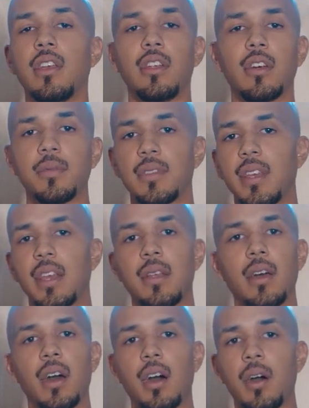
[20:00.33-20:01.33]
you know what
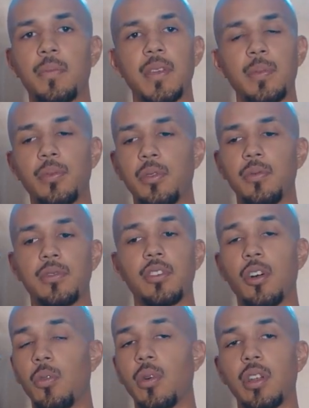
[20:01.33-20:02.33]
I'm saying, people
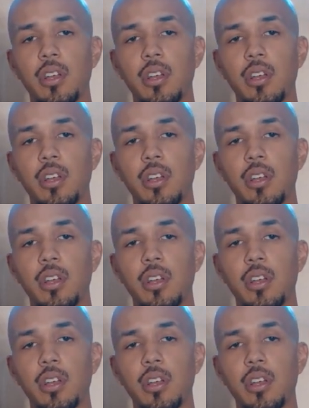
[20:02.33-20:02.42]
don't want